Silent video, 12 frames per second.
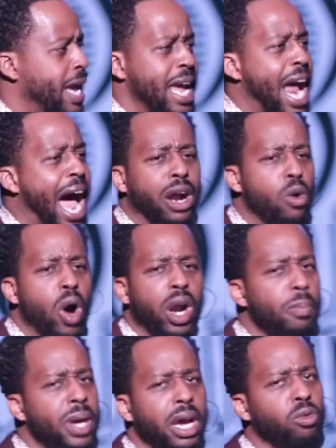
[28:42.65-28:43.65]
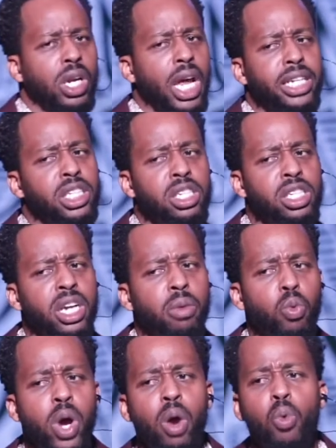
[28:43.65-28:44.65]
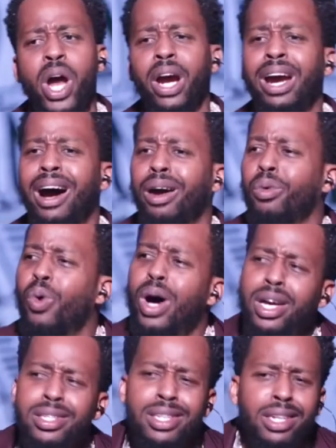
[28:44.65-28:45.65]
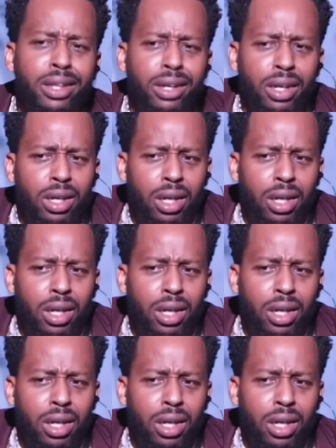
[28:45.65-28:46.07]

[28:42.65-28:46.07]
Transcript: And I don't want to be in relationship where, where God was either.